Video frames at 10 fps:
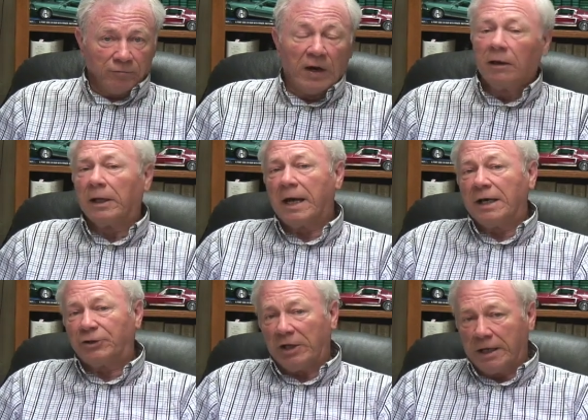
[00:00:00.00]
Verily
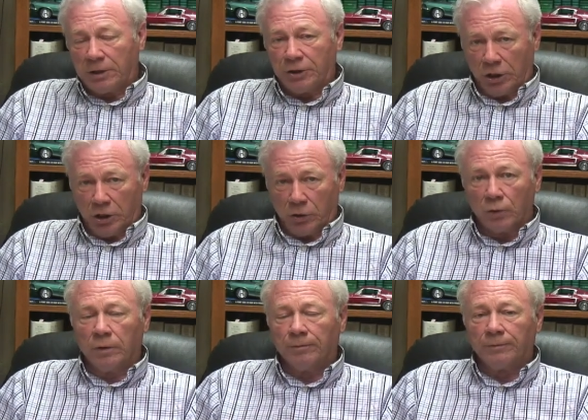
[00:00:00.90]
I say unto
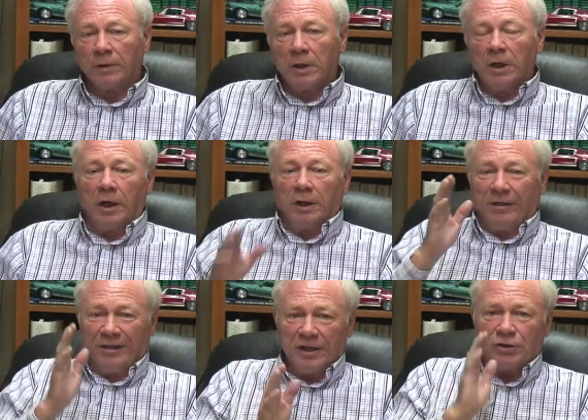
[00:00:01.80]
you,
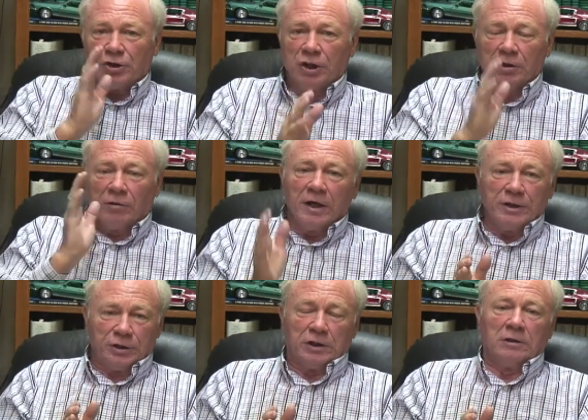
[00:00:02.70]
this
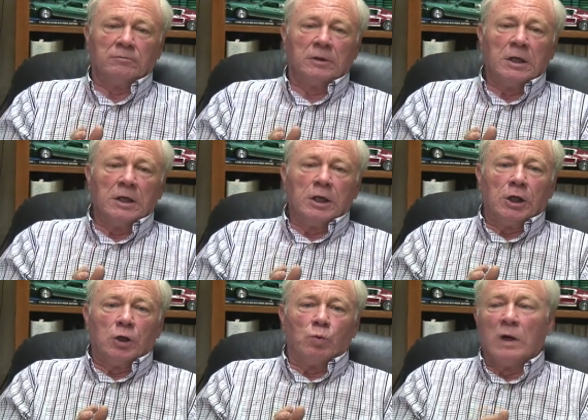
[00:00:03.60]
generation
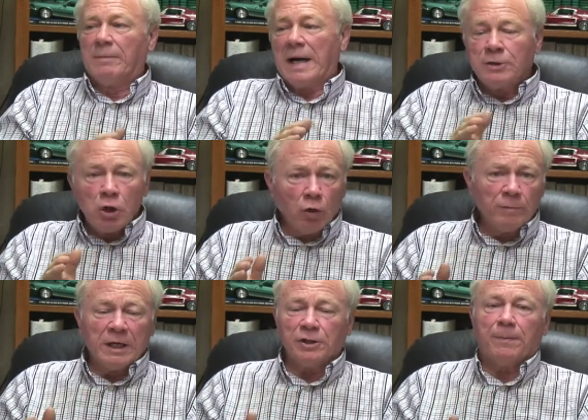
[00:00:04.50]
will by no
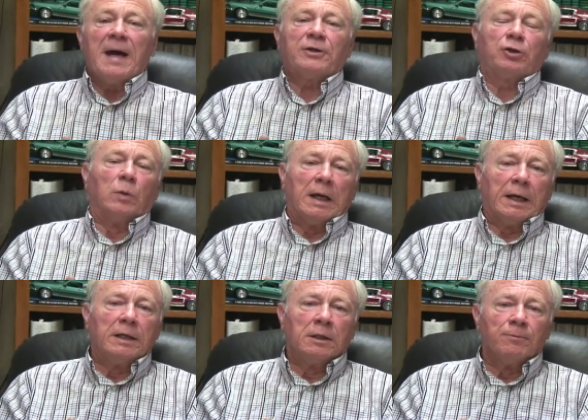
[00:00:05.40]
means pass away